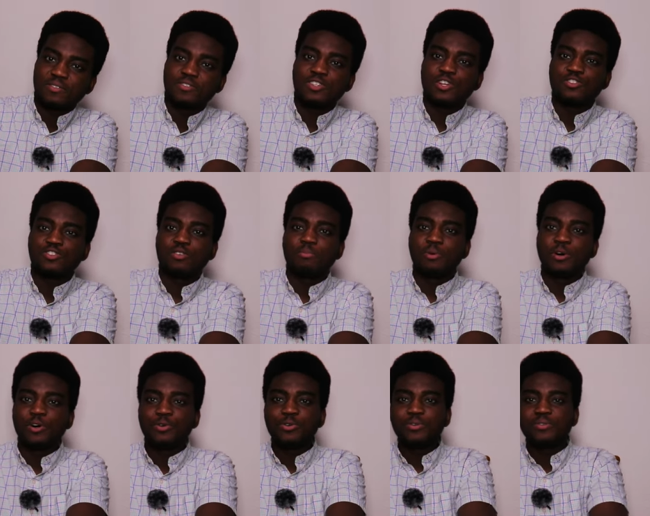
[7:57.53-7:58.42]
Change the
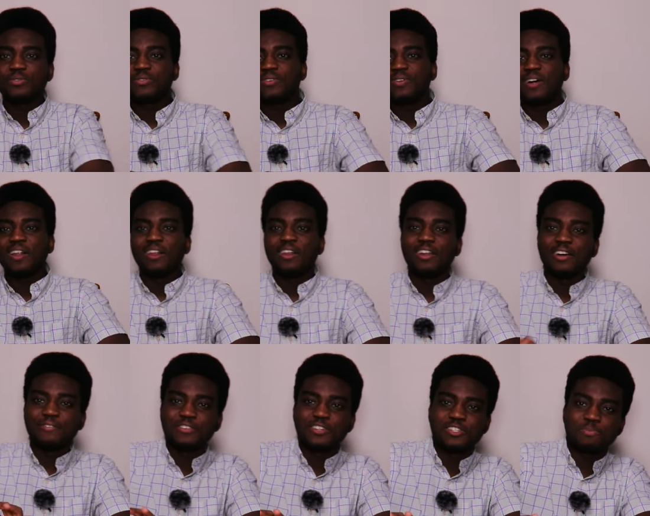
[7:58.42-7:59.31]
mode. I
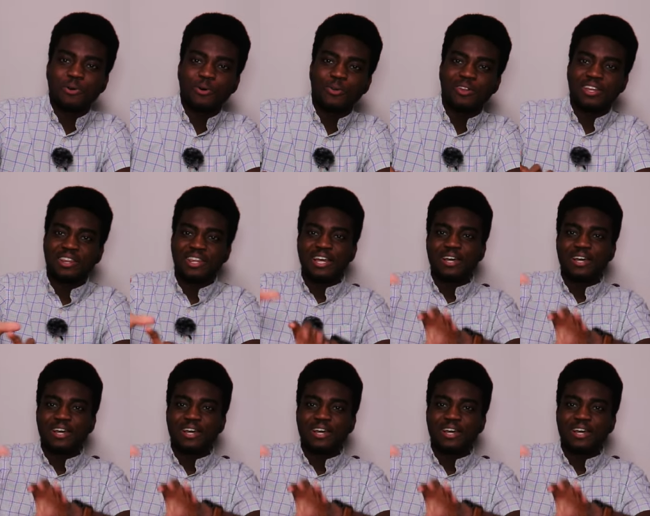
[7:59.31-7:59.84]
love this mode, look at